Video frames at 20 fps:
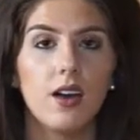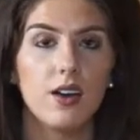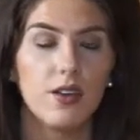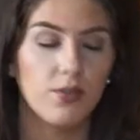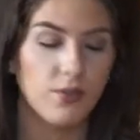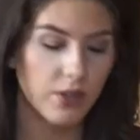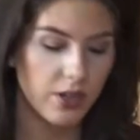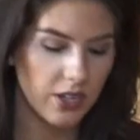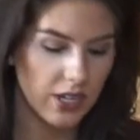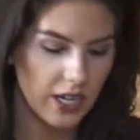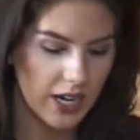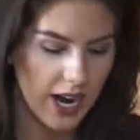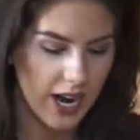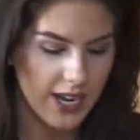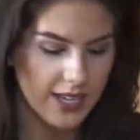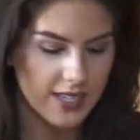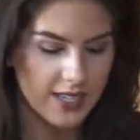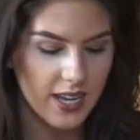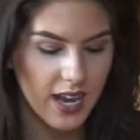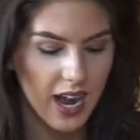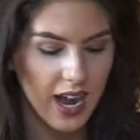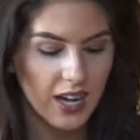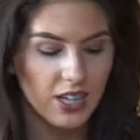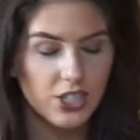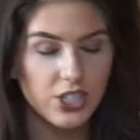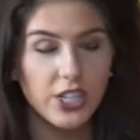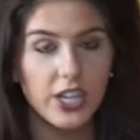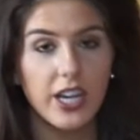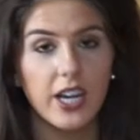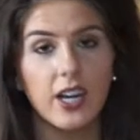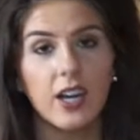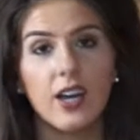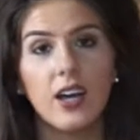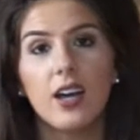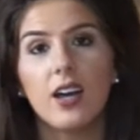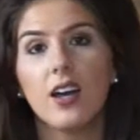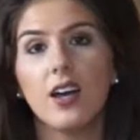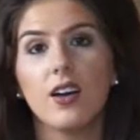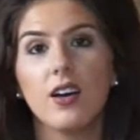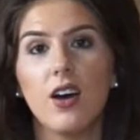Really nice.
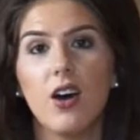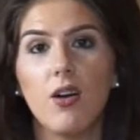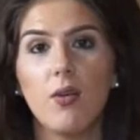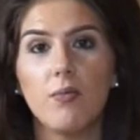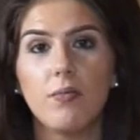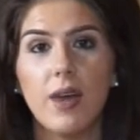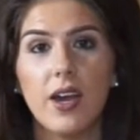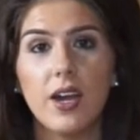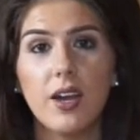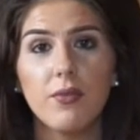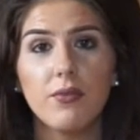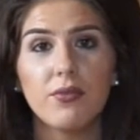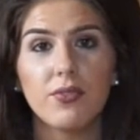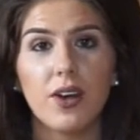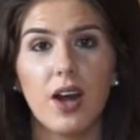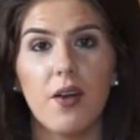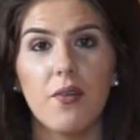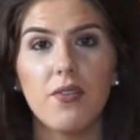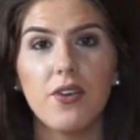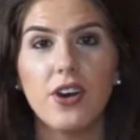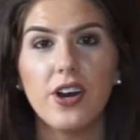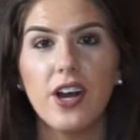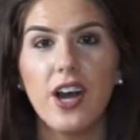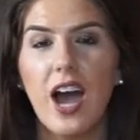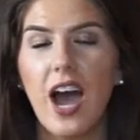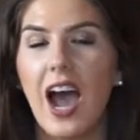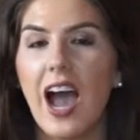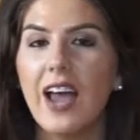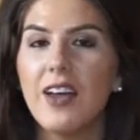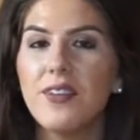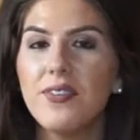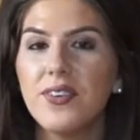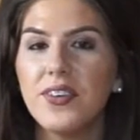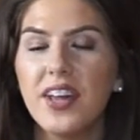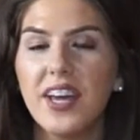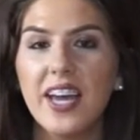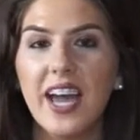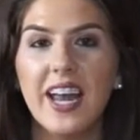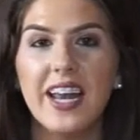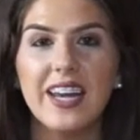Makeup Forever, I feel
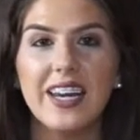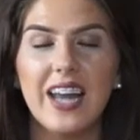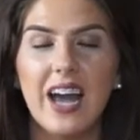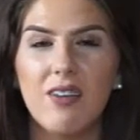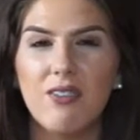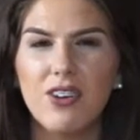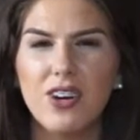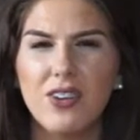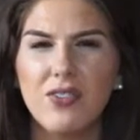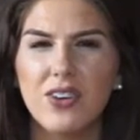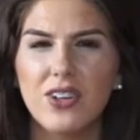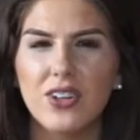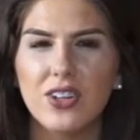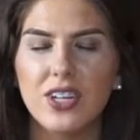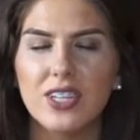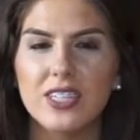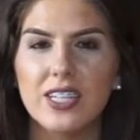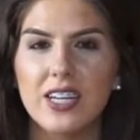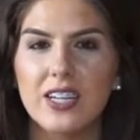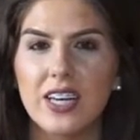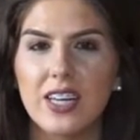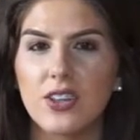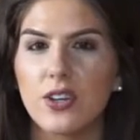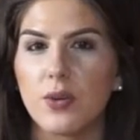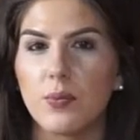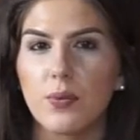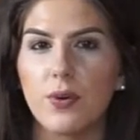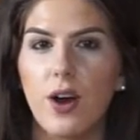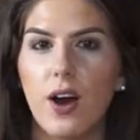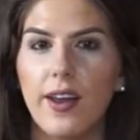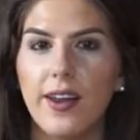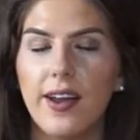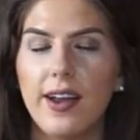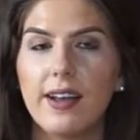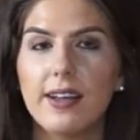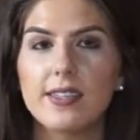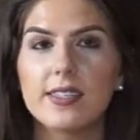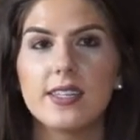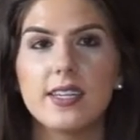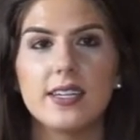like I never even looked at like their
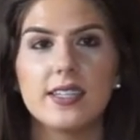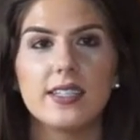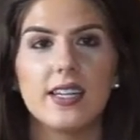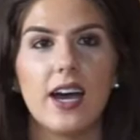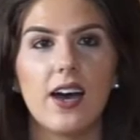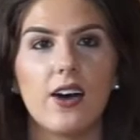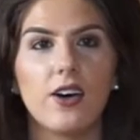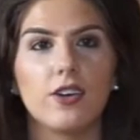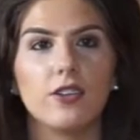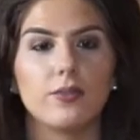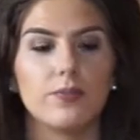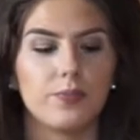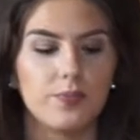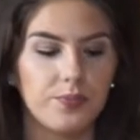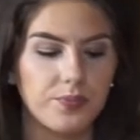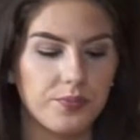products until,